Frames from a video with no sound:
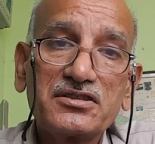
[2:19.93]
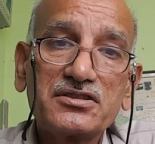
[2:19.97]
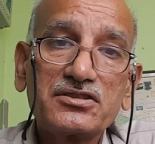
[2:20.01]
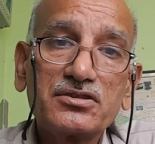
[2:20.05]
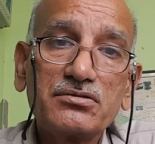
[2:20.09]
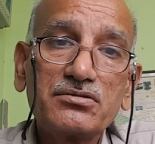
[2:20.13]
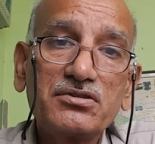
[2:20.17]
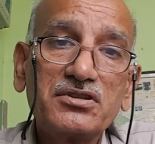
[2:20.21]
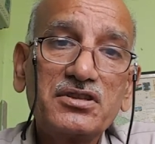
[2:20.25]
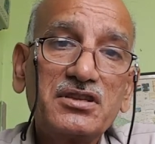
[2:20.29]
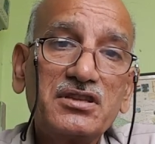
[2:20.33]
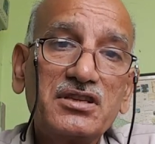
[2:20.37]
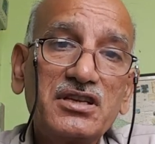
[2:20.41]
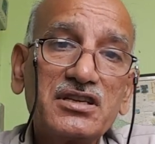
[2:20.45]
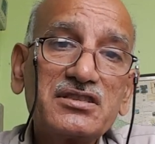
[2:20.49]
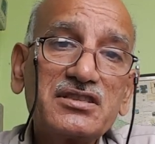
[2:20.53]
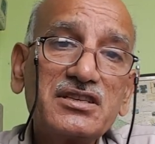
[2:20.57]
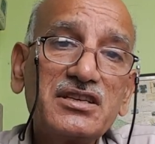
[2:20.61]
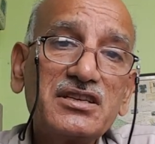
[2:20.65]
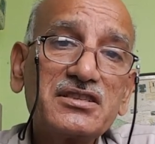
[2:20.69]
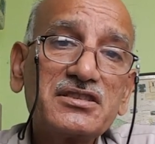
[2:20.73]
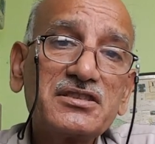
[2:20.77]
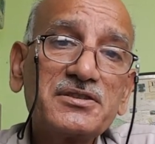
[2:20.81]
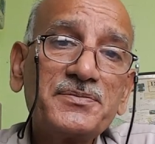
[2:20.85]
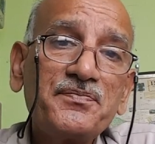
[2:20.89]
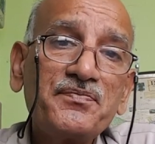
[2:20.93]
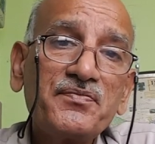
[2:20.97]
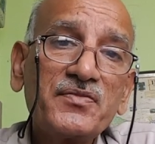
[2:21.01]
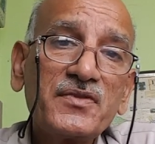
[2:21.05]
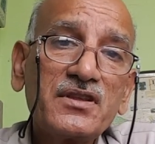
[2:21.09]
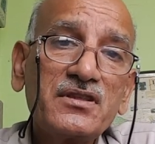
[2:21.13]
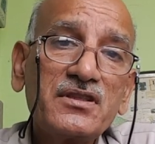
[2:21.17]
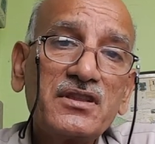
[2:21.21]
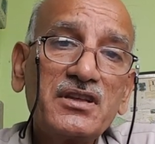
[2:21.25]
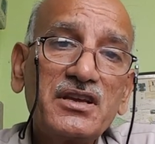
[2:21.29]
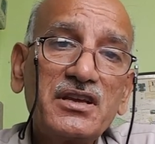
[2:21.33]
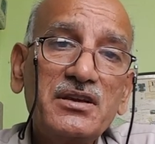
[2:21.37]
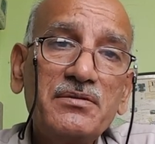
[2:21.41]
So this is
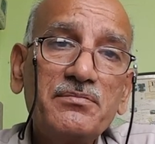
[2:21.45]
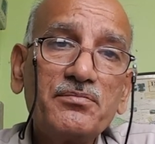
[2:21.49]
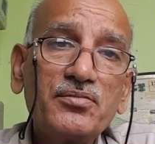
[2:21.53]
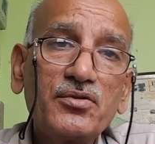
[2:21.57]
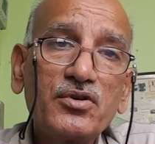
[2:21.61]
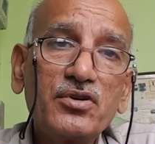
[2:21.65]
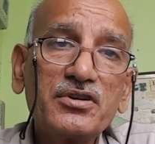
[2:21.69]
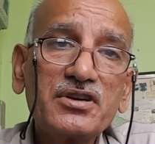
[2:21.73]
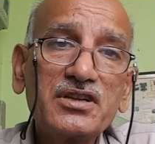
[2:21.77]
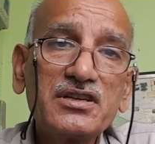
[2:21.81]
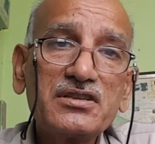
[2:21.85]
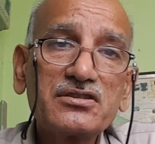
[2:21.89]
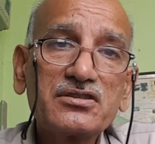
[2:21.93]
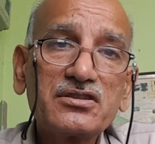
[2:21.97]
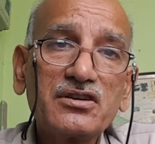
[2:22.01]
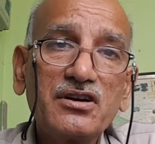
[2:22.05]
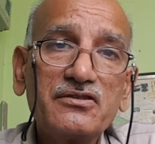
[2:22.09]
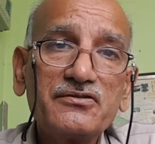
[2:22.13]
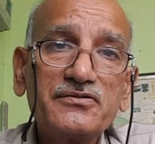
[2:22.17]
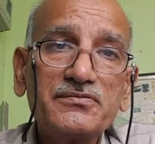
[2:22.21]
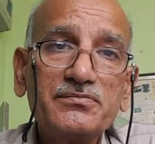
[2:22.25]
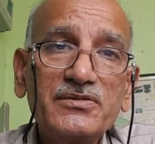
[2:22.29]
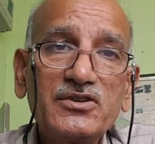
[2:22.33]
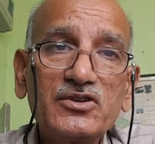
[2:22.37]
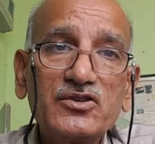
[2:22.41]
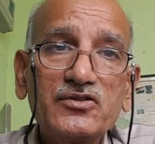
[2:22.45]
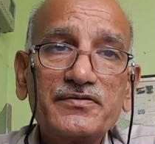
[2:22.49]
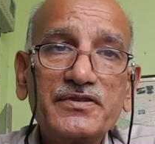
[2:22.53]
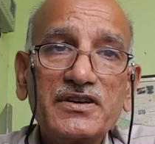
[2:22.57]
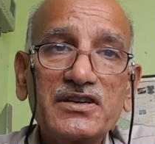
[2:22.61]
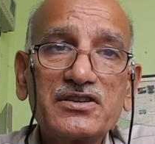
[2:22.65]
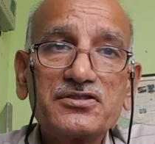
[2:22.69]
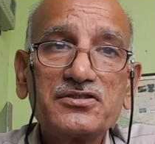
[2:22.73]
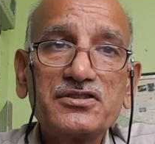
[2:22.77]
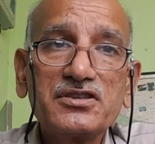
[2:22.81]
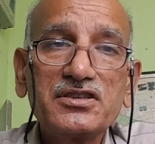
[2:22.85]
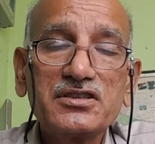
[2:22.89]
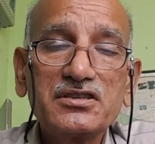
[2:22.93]
the importance of
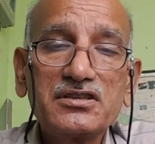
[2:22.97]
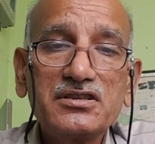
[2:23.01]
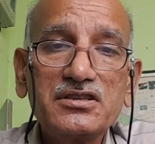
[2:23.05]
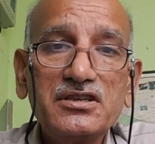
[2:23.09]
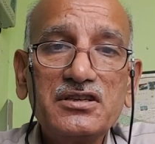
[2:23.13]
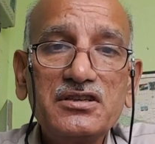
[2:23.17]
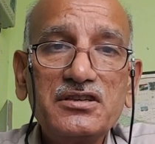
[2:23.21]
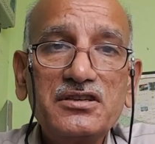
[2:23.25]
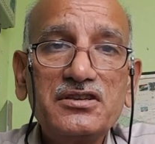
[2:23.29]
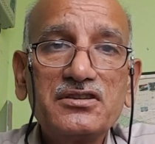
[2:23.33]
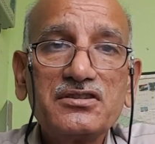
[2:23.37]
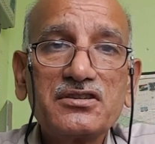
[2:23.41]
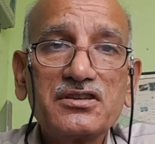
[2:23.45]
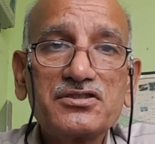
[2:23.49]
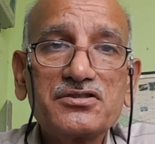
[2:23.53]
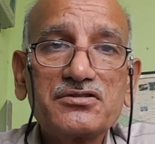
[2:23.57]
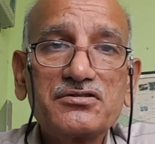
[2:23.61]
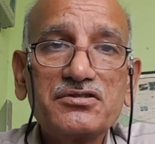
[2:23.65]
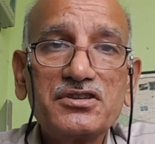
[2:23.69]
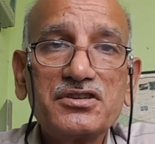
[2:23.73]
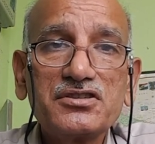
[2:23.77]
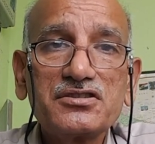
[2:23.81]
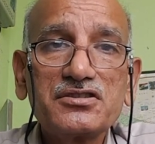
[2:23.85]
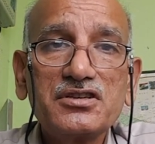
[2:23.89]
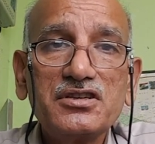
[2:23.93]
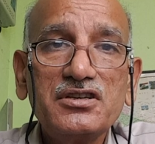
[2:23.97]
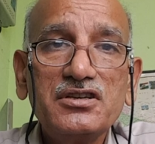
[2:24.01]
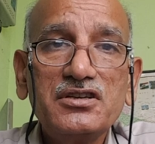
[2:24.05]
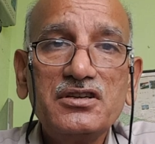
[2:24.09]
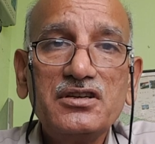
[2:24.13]
manufacturing industries.